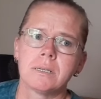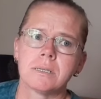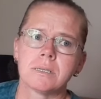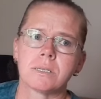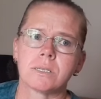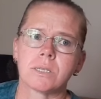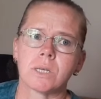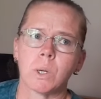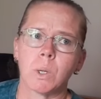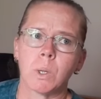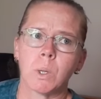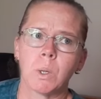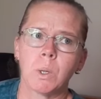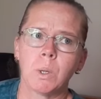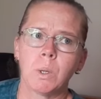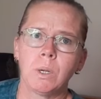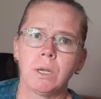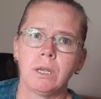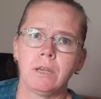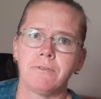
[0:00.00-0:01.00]
So
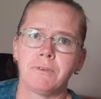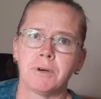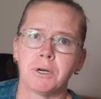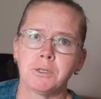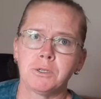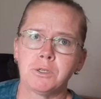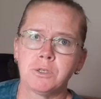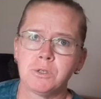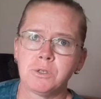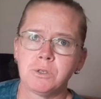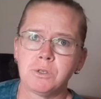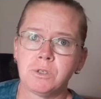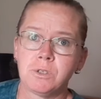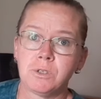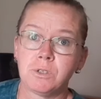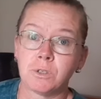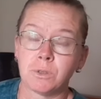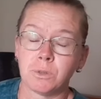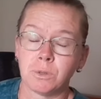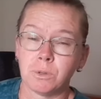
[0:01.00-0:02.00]
if I
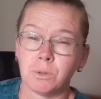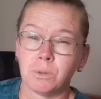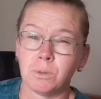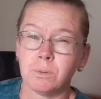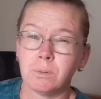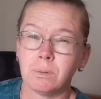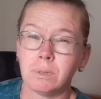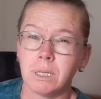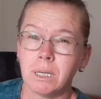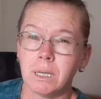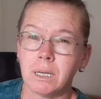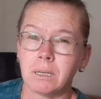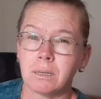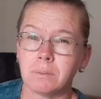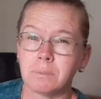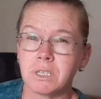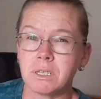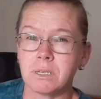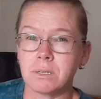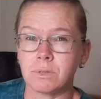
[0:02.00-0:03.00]
do, and
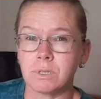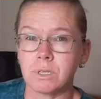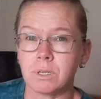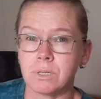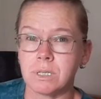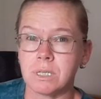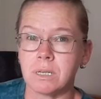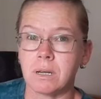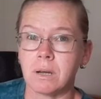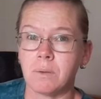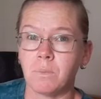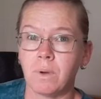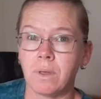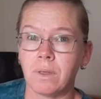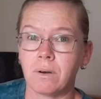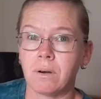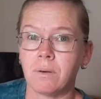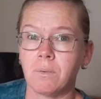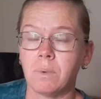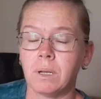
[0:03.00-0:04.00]
I'm still tossing up
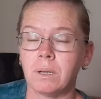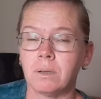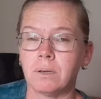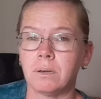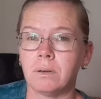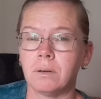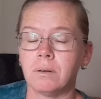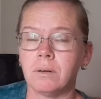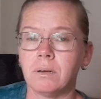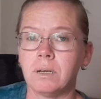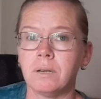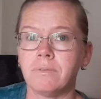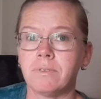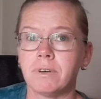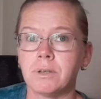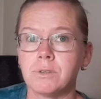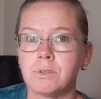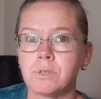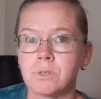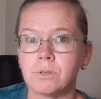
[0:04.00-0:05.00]
whether I will or not, if
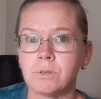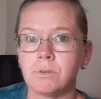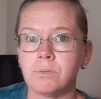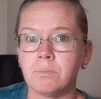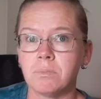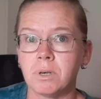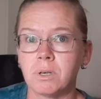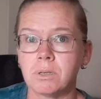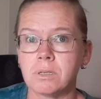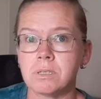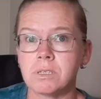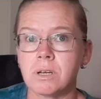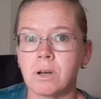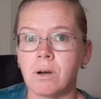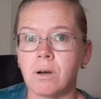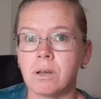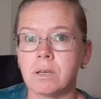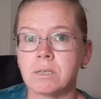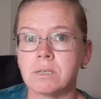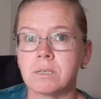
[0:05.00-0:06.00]
I do
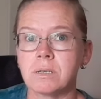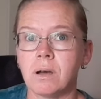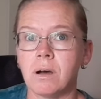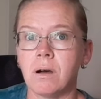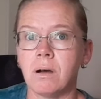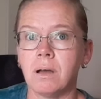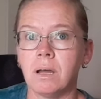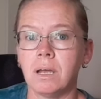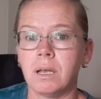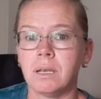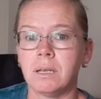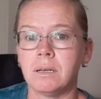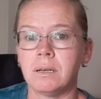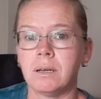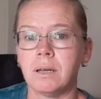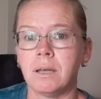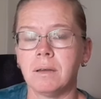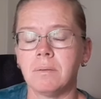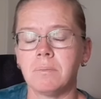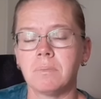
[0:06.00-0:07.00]
monetize, I
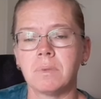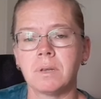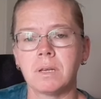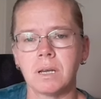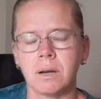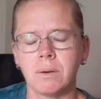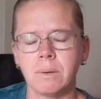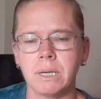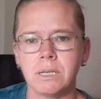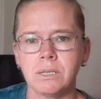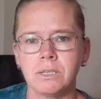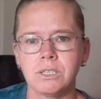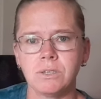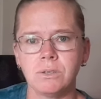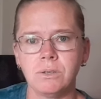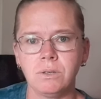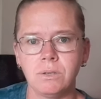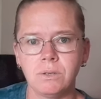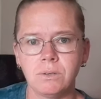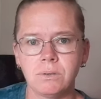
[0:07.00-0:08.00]
am going
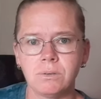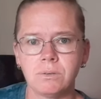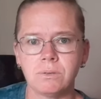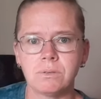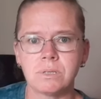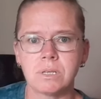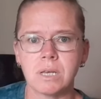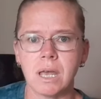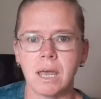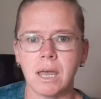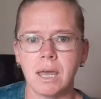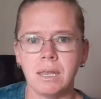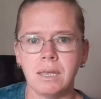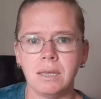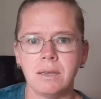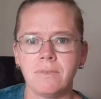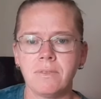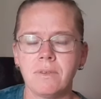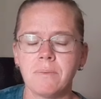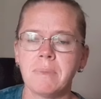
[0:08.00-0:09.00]
to use
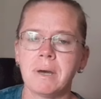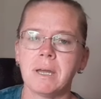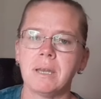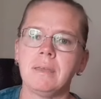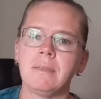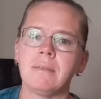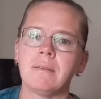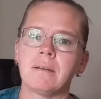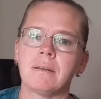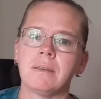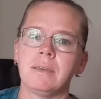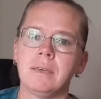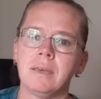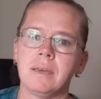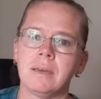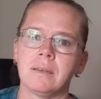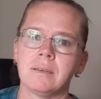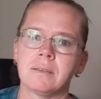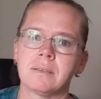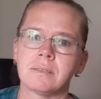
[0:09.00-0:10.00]
any of the money that I
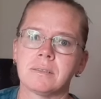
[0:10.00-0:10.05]
get